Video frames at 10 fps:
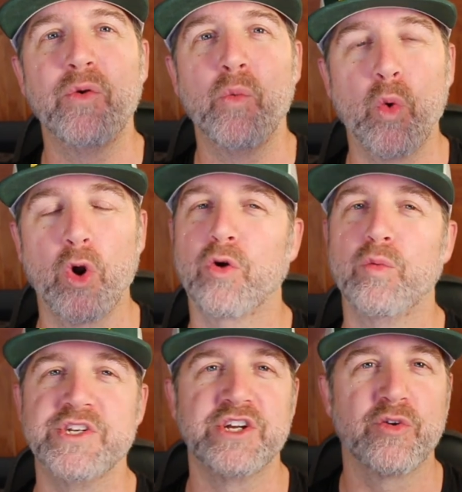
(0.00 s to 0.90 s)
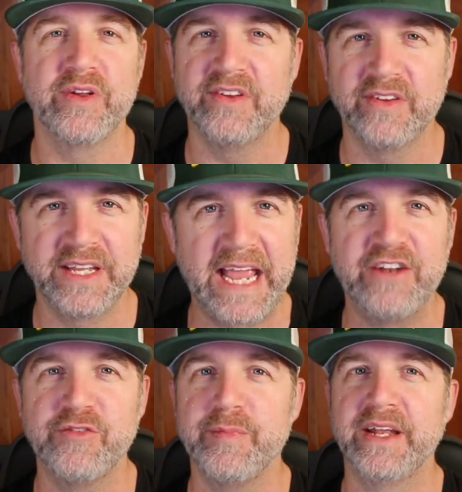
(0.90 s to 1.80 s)
work, which increases
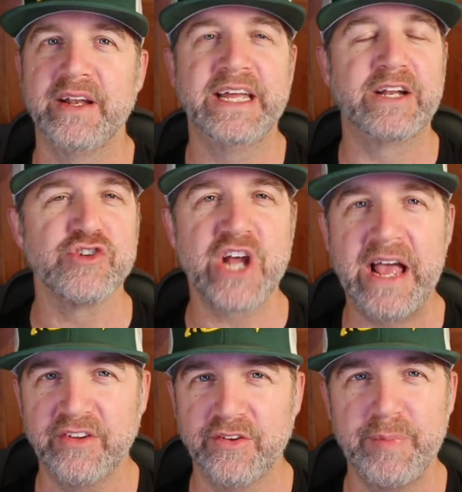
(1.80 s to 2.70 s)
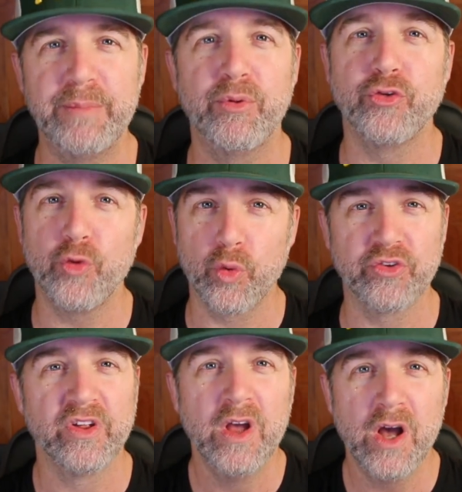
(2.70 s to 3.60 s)
engagement, energizes people
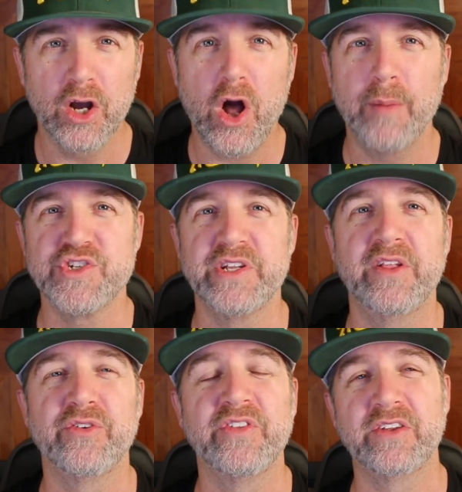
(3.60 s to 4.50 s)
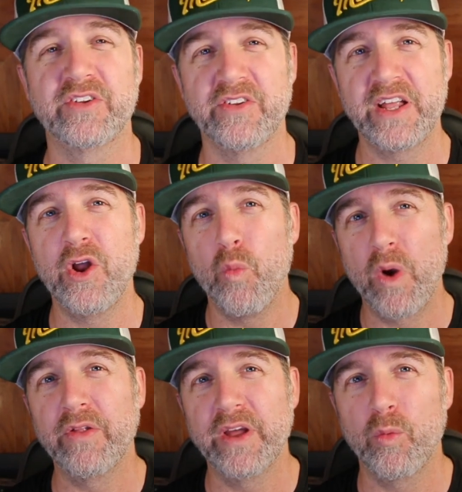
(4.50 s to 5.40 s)
towards accomplishing those things because they know
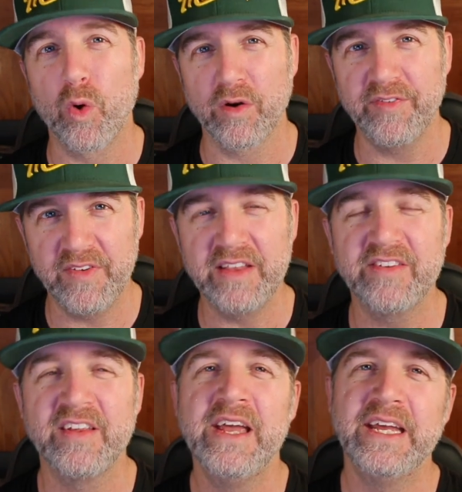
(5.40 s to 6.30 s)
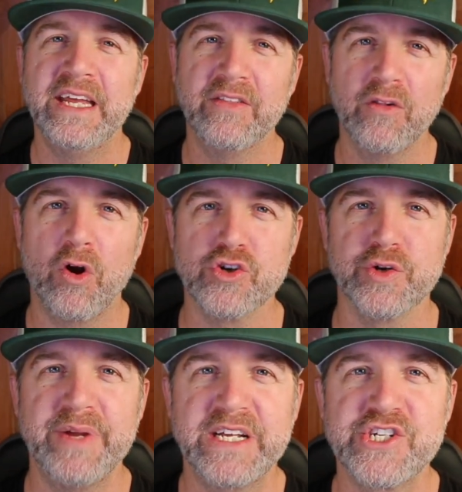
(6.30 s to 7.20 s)
where their work fits in the larger
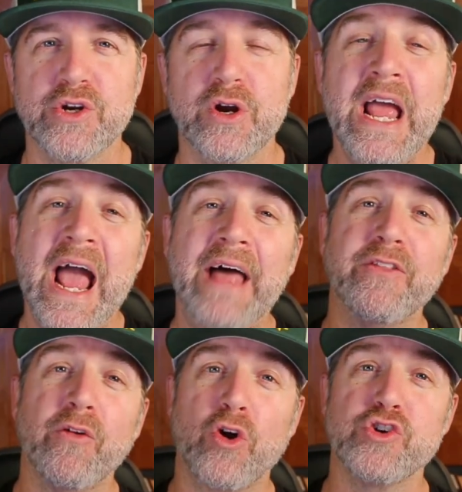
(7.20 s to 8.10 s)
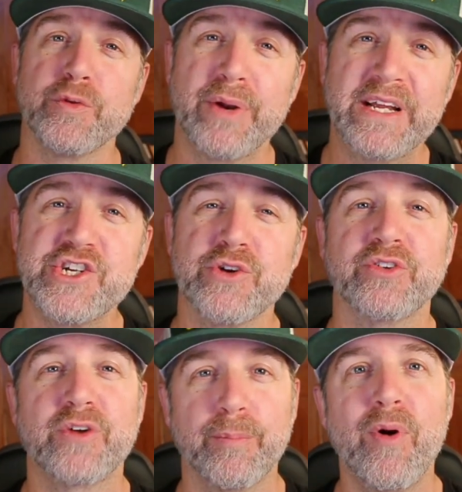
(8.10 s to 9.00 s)
picture. And then the larger picture
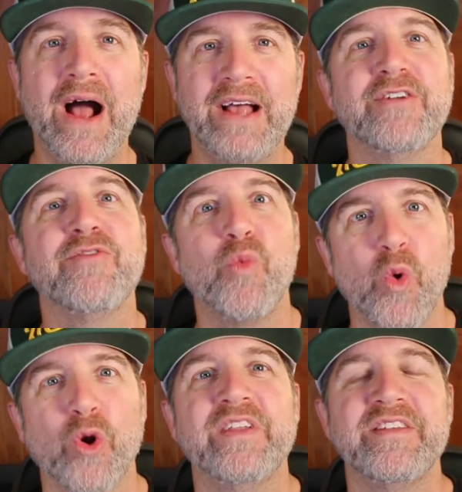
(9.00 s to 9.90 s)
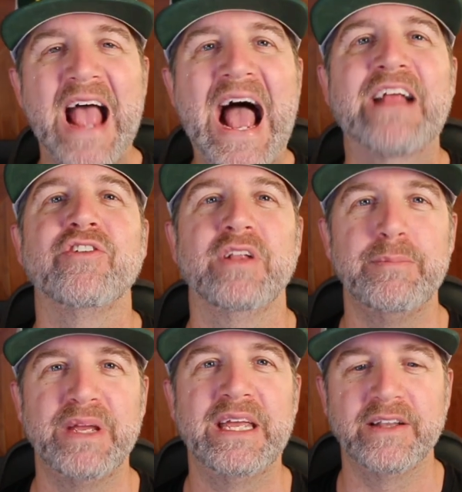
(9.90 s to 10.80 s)
is comprised of the work that's actually
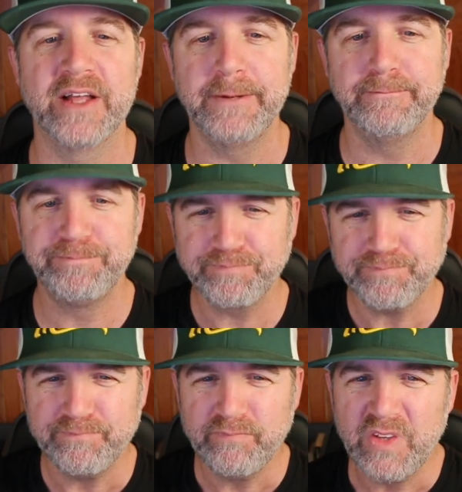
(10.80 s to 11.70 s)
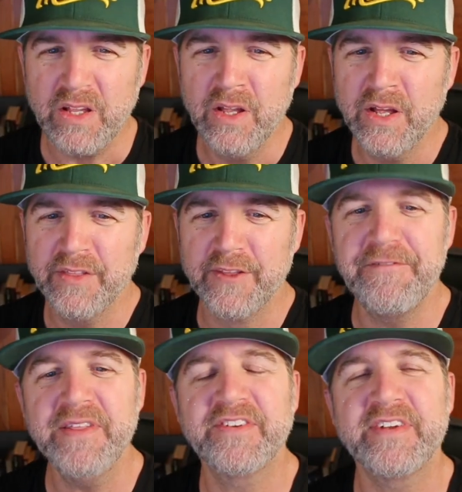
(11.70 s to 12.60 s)
being done. The
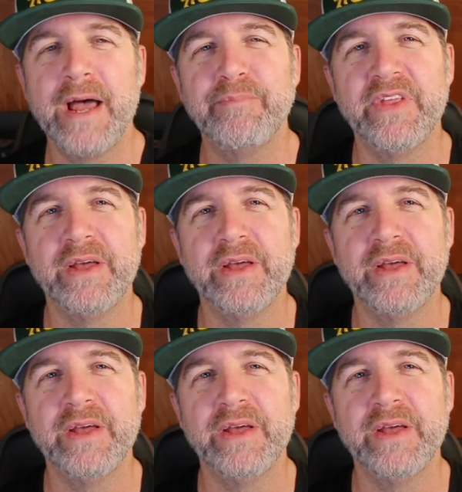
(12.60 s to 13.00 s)
fifth step that